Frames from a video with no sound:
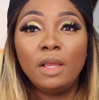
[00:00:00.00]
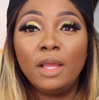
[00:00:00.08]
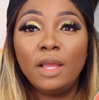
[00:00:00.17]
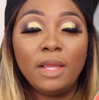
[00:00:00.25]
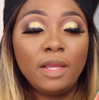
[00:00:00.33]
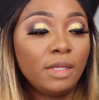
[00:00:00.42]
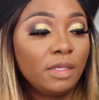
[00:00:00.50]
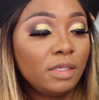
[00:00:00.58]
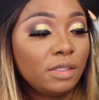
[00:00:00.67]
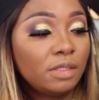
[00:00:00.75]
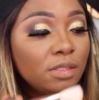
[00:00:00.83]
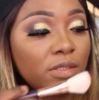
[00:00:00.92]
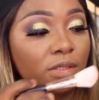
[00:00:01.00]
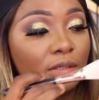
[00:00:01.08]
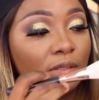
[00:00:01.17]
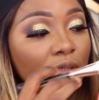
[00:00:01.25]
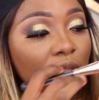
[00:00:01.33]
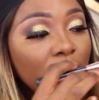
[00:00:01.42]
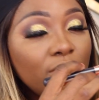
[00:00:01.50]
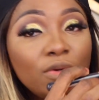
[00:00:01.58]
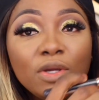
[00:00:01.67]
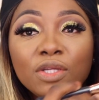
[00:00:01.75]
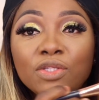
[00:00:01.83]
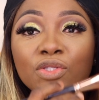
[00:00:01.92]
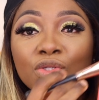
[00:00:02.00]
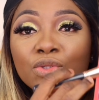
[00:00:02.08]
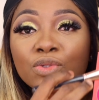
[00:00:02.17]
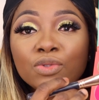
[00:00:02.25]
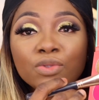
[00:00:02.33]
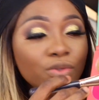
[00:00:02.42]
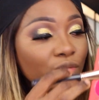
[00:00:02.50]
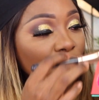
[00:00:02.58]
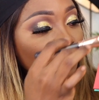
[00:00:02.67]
and I'm going to